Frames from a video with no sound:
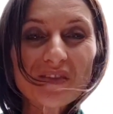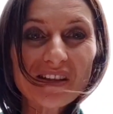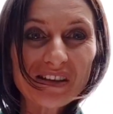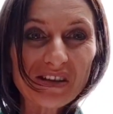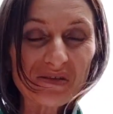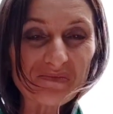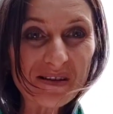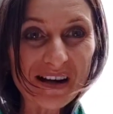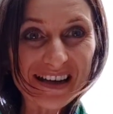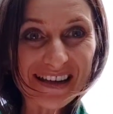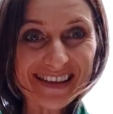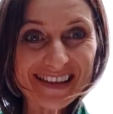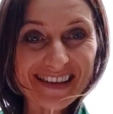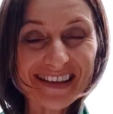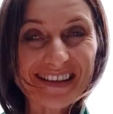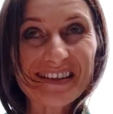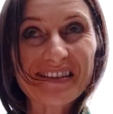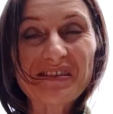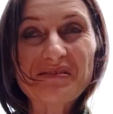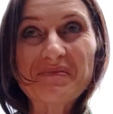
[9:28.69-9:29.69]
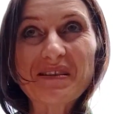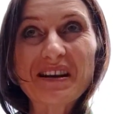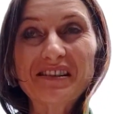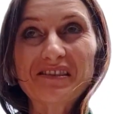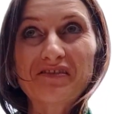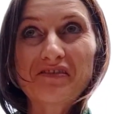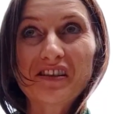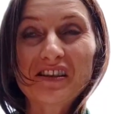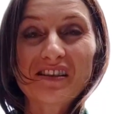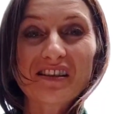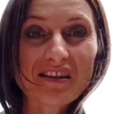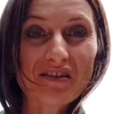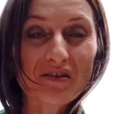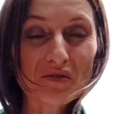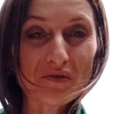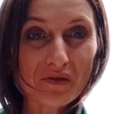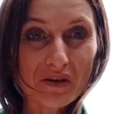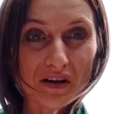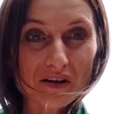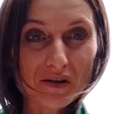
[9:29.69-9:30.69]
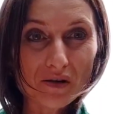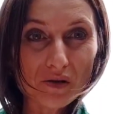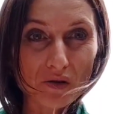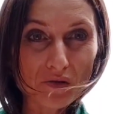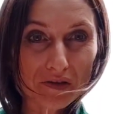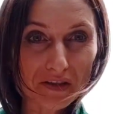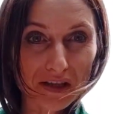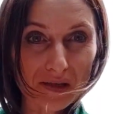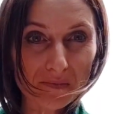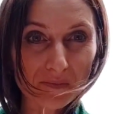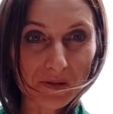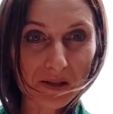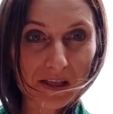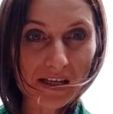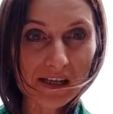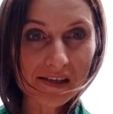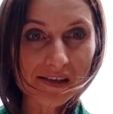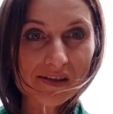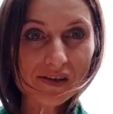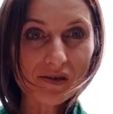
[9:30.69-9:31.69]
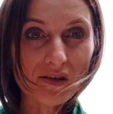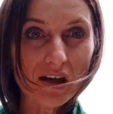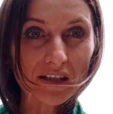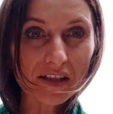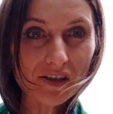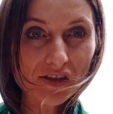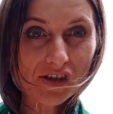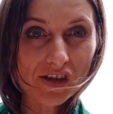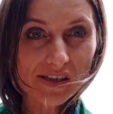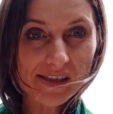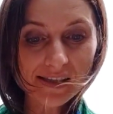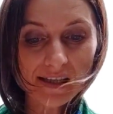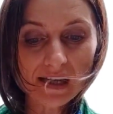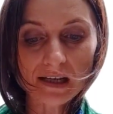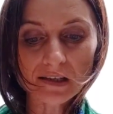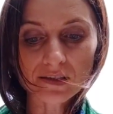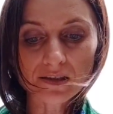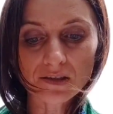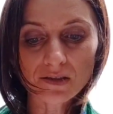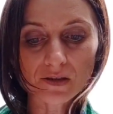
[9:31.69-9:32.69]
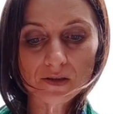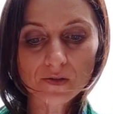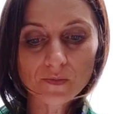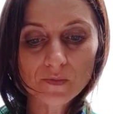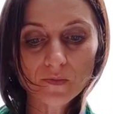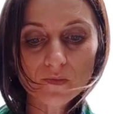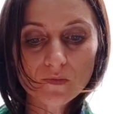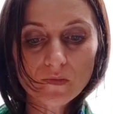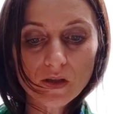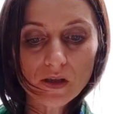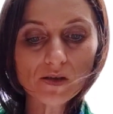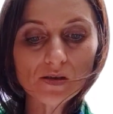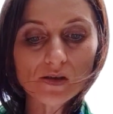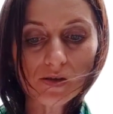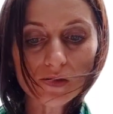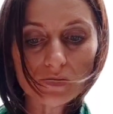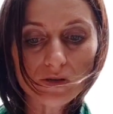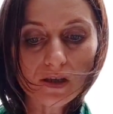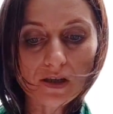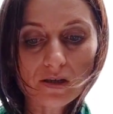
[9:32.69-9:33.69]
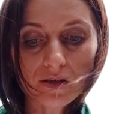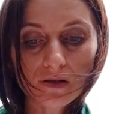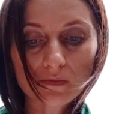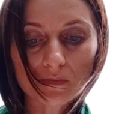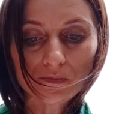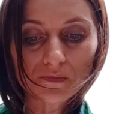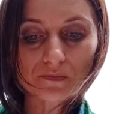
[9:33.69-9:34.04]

You might feel all over the place. Your energy is scattered. So the